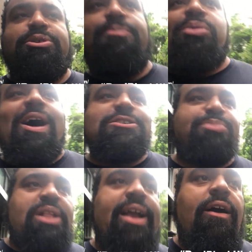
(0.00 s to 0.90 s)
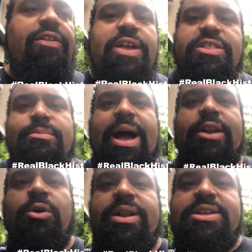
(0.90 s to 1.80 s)
able to prosper like all the other
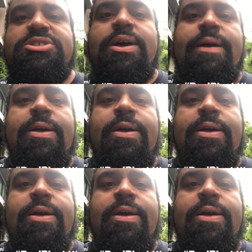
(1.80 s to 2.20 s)
minorities.